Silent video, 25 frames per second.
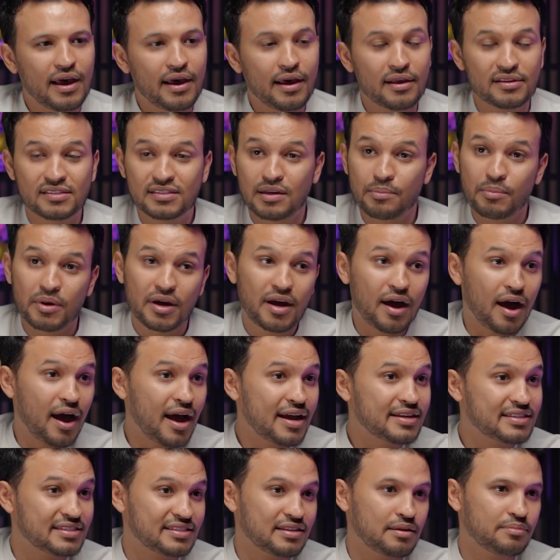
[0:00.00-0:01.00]
Some
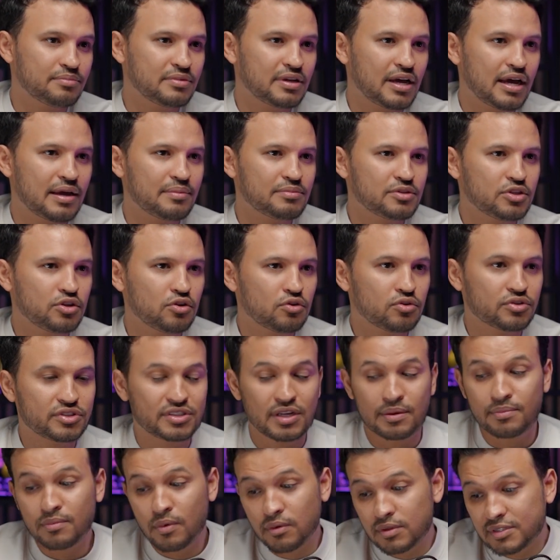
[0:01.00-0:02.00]
guys sometimes,
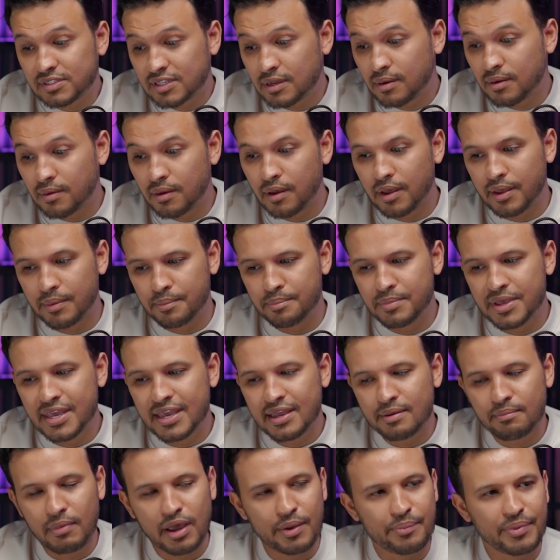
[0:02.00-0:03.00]
some
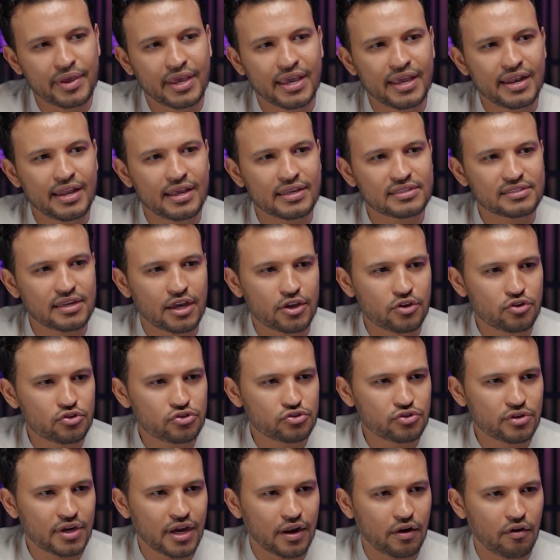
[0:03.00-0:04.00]
me in my beginnings, I
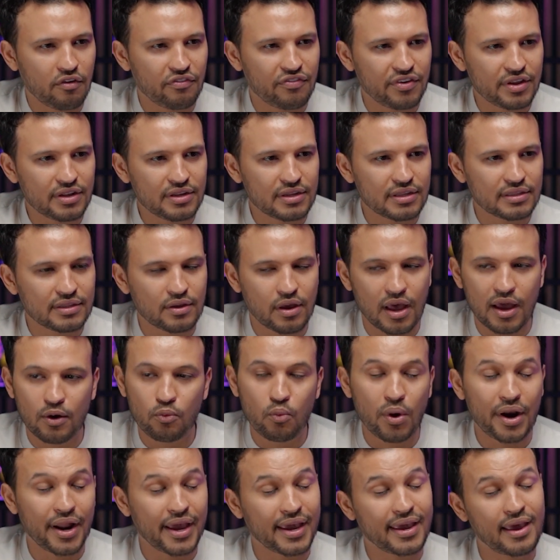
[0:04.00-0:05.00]
used to get offended,
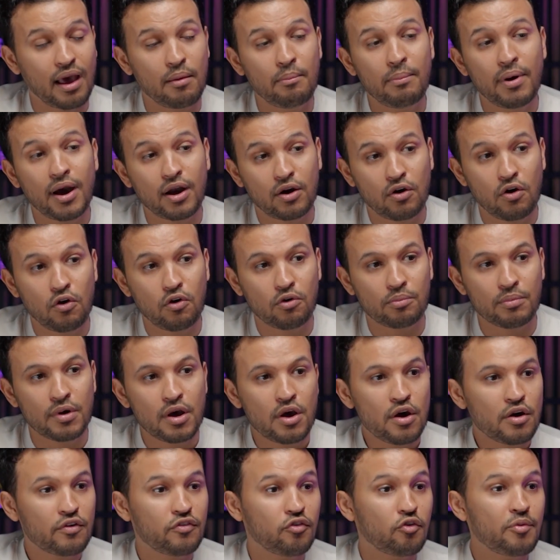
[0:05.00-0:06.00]
and when I come back home,
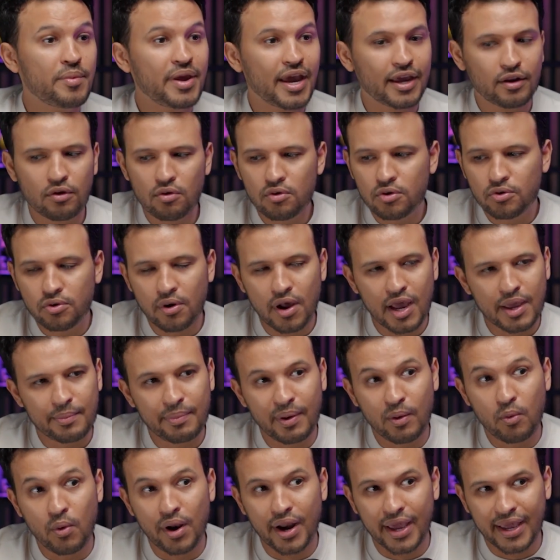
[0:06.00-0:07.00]
for me I don't cry,
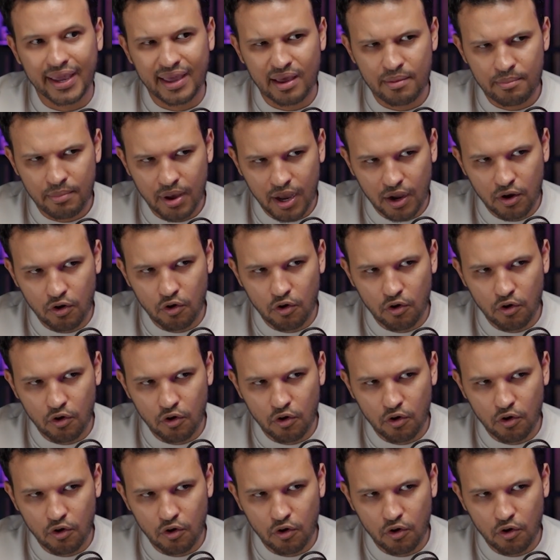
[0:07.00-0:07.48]
but when I come back